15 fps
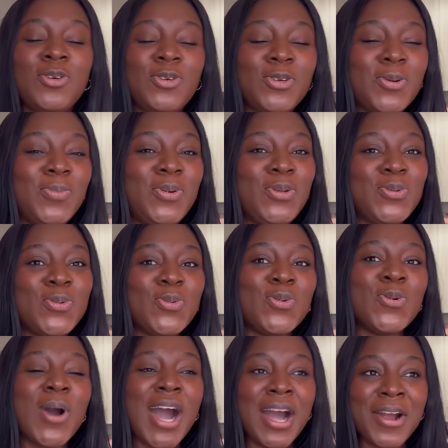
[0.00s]
W
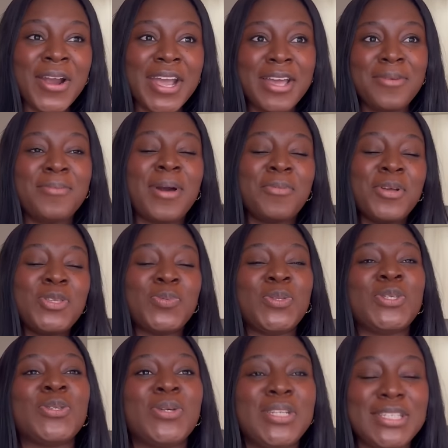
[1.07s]
O R M. I'm going to
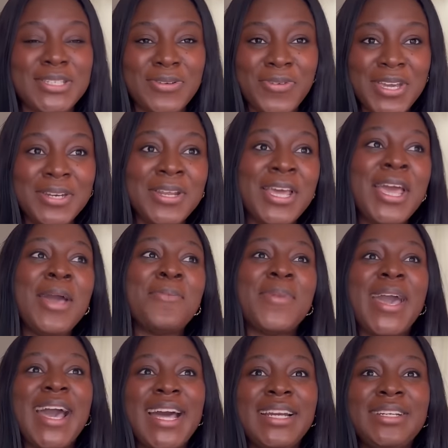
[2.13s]
put it on the screen
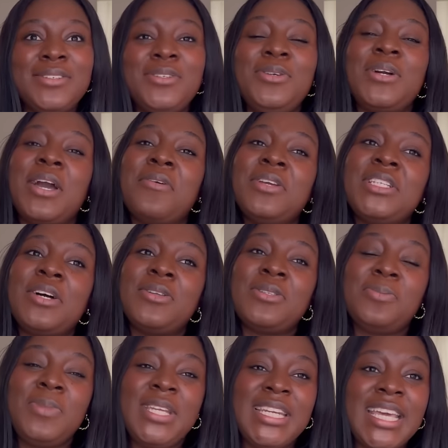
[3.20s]
my handle. You can reach out
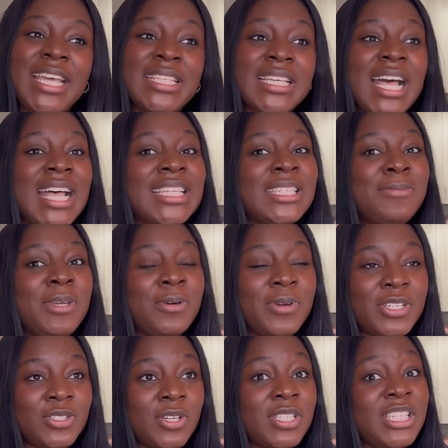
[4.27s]
to me there to ask me
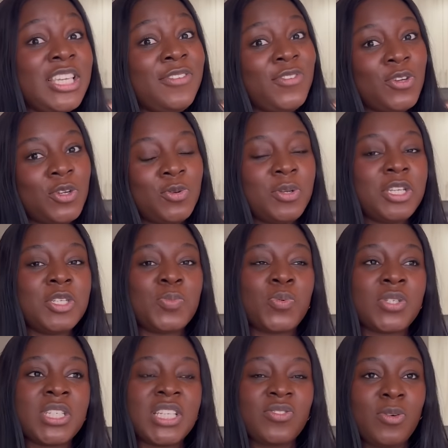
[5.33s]
questions if you're doing this
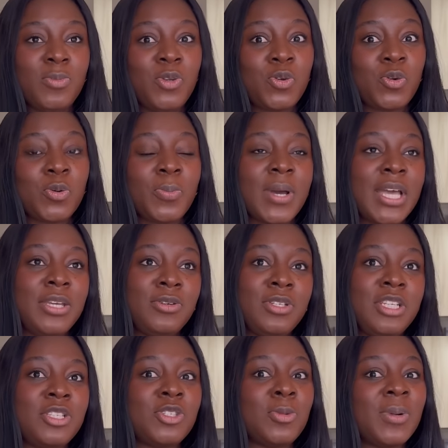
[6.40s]
process from Europe and you
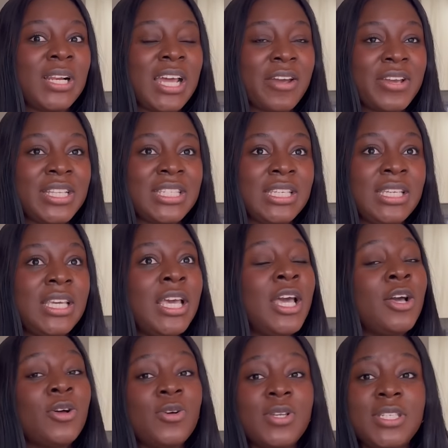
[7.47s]
need some clarity
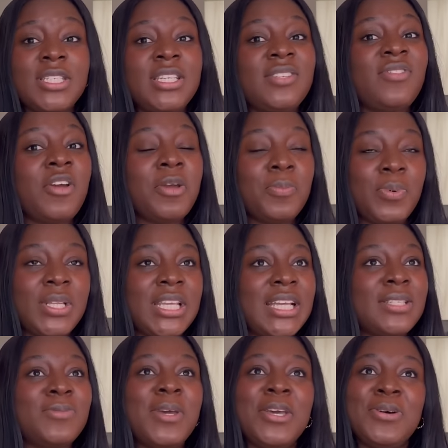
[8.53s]
because it's very
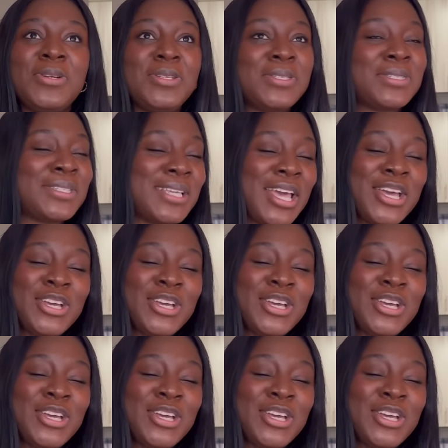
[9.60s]
important when you're on this